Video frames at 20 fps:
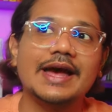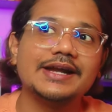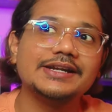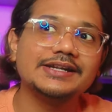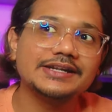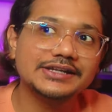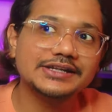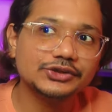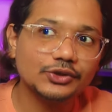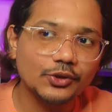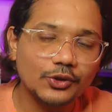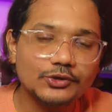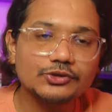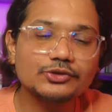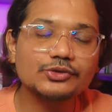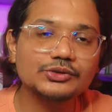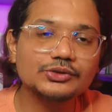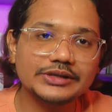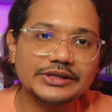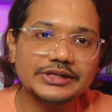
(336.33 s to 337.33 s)
and it
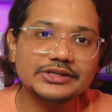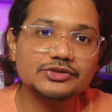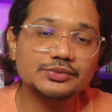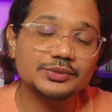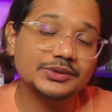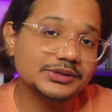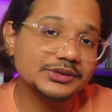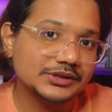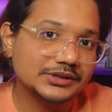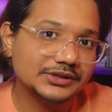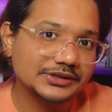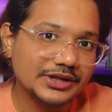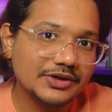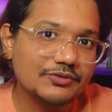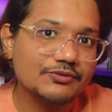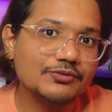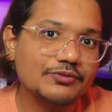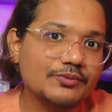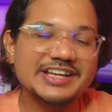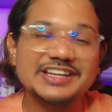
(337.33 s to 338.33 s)
also deals with
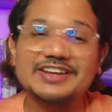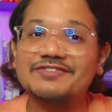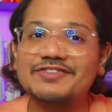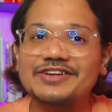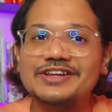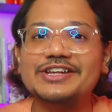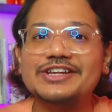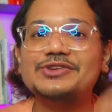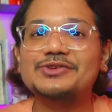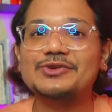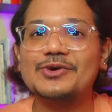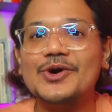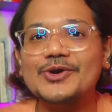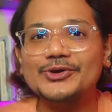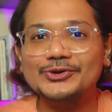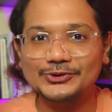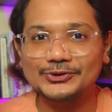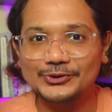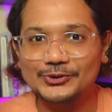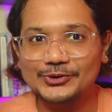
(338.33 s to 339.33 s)
love in a very
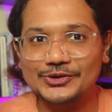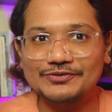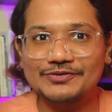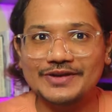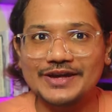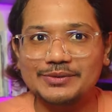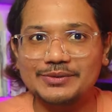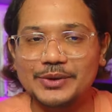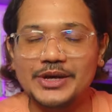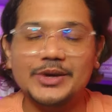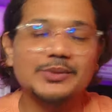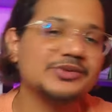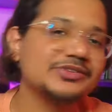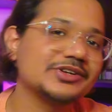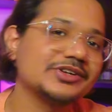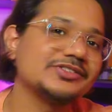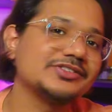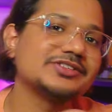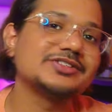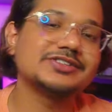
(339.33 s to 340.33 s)
non-glorified way, which
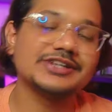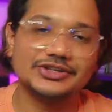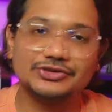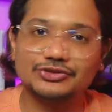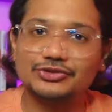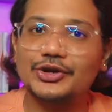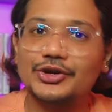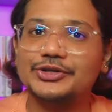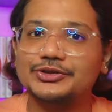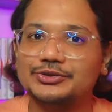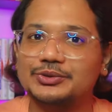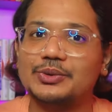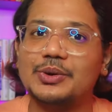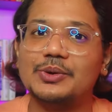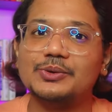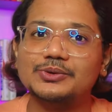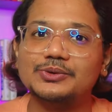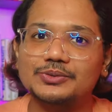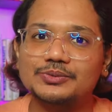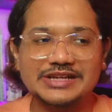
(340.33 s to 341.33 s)
I just enjoyed
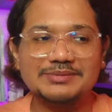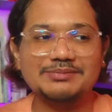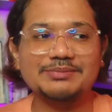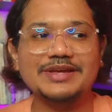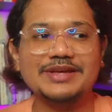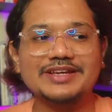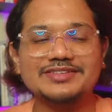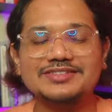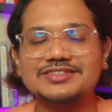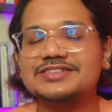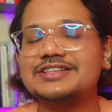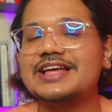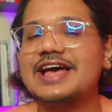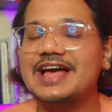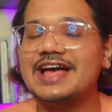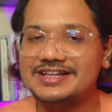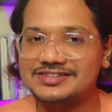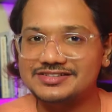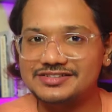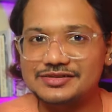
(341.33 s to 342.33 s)
throughout. It makes it
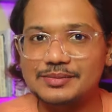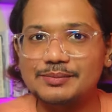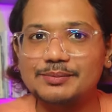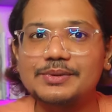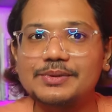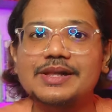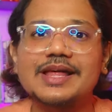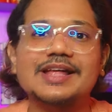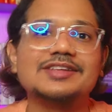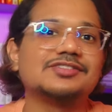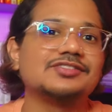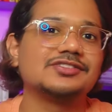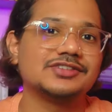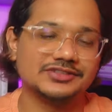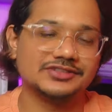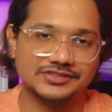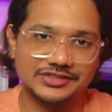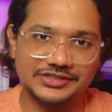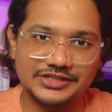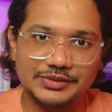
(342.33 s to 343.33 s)
as simple as
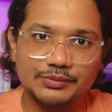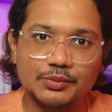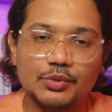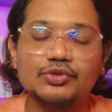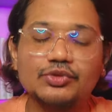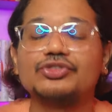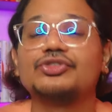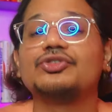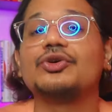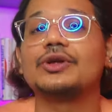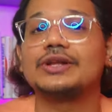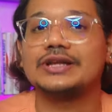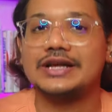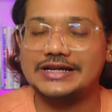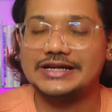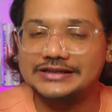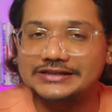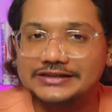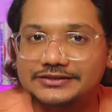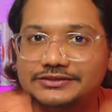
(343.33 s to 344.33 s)
just an emotion or a
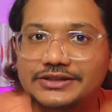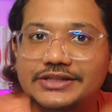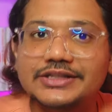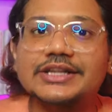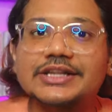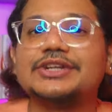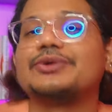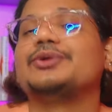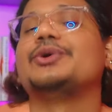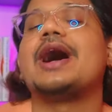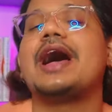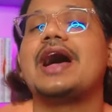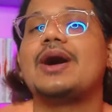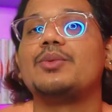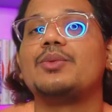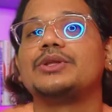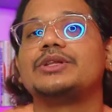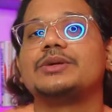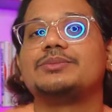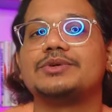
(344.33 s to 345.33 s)
connectivity that you
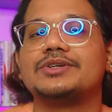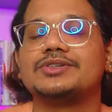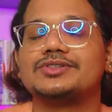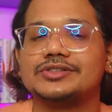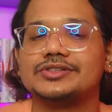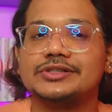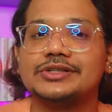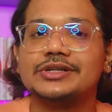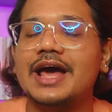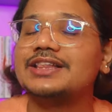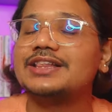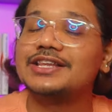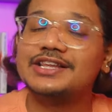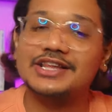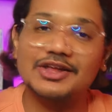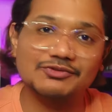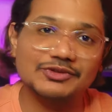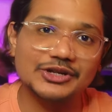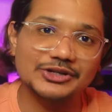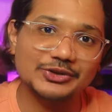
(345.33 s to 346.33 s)
have with a person. And the
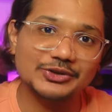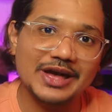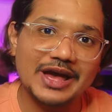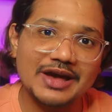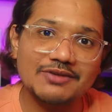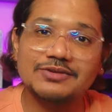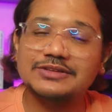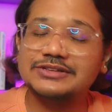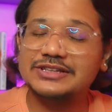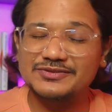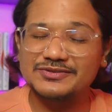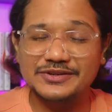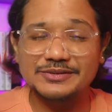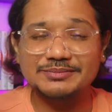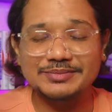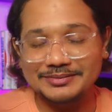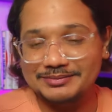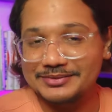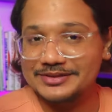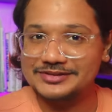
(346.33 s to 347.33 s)
love that you have with
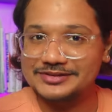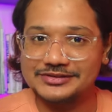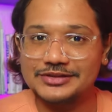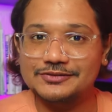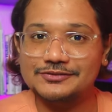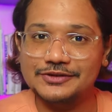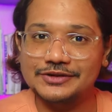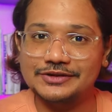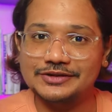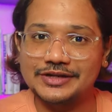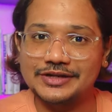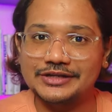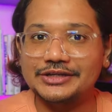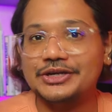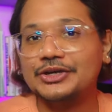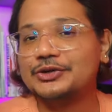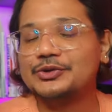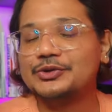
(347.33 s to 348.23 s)
different people is different, right?